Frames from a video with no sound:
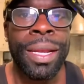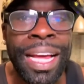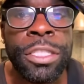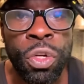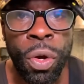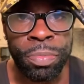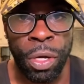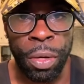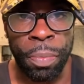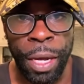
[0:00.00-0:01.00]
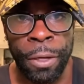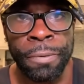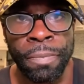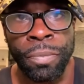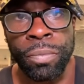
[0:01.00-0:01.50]
That's who I'm talking about.
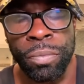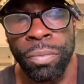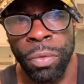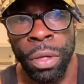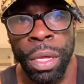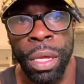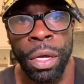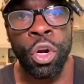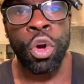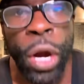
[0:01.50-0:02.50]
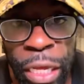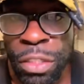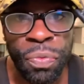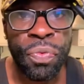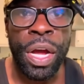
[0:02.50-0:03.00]
Yeah,
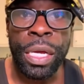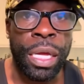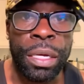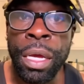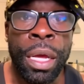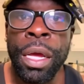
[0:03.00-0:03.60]
Chris fucking